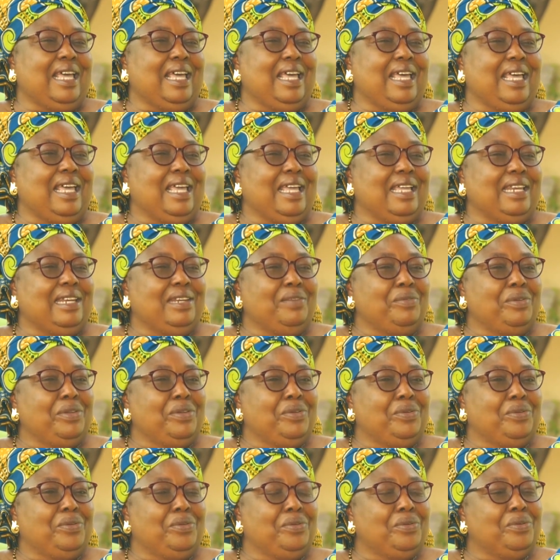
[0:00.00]
And
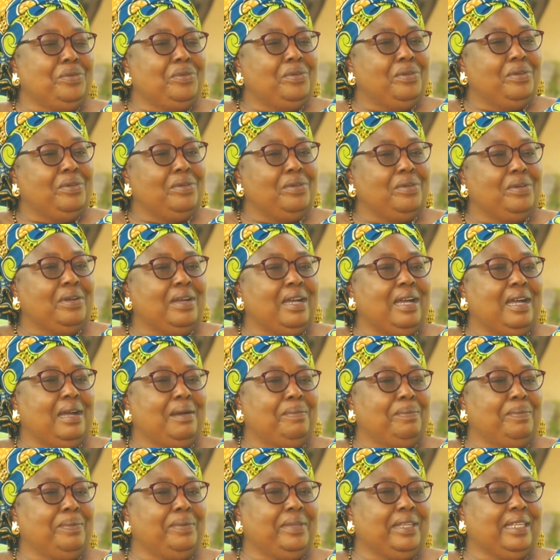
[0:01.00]
we grew
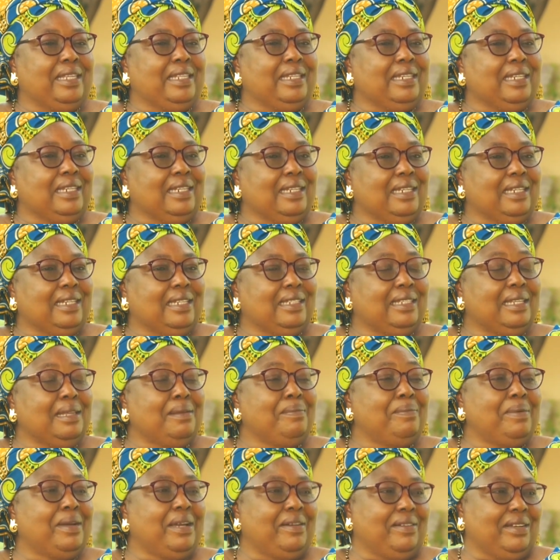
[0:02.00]
up in
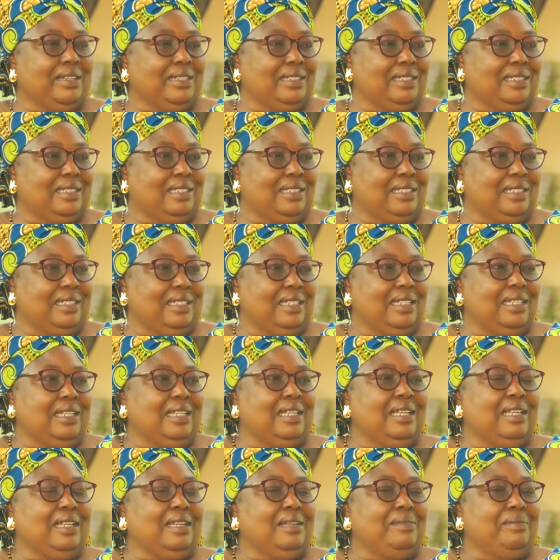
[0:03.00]
the barracks.
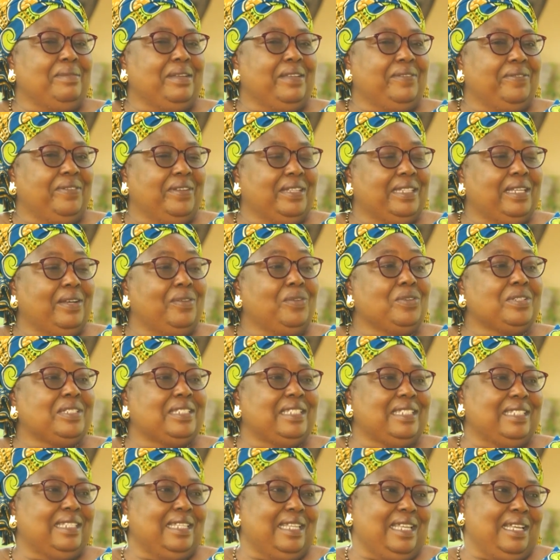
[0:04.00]
My father
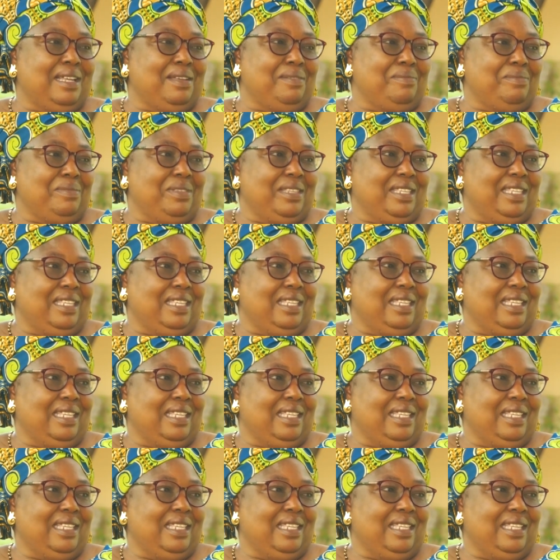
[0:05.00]
was in the army.